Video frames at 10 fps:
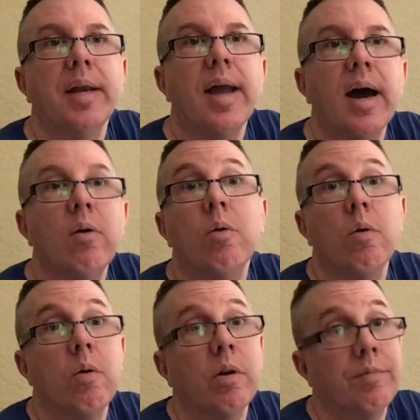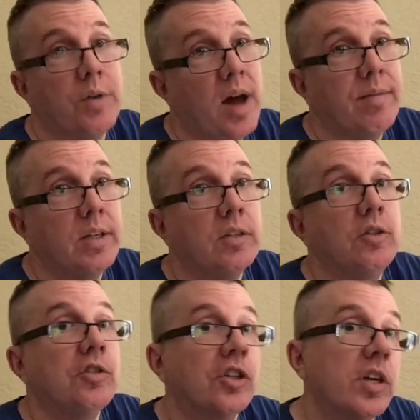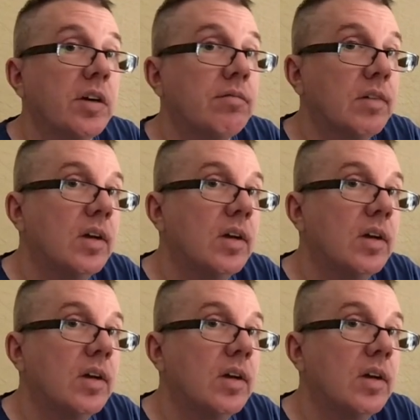now, or if you haven't, you should have.